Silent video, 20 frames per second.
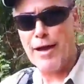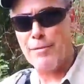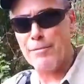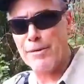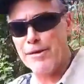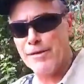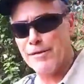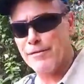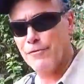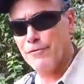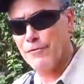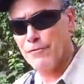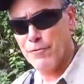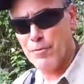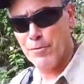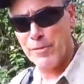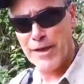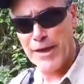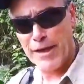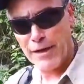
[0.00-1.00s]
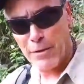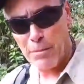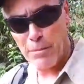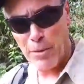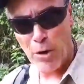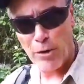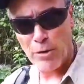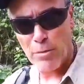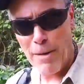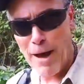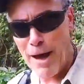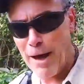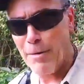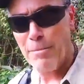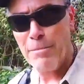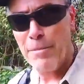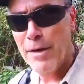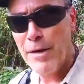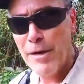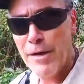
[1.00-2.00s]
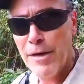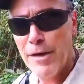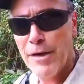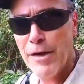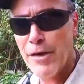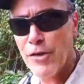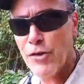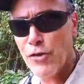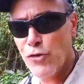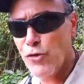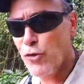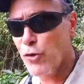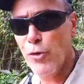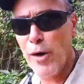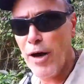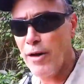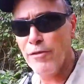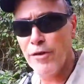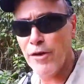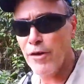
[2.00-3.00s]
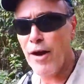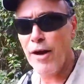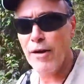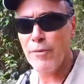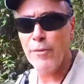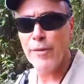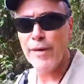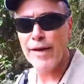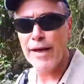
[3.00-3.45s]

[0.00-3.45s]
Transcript: you're coming from down the bottom up, it's too overgrown.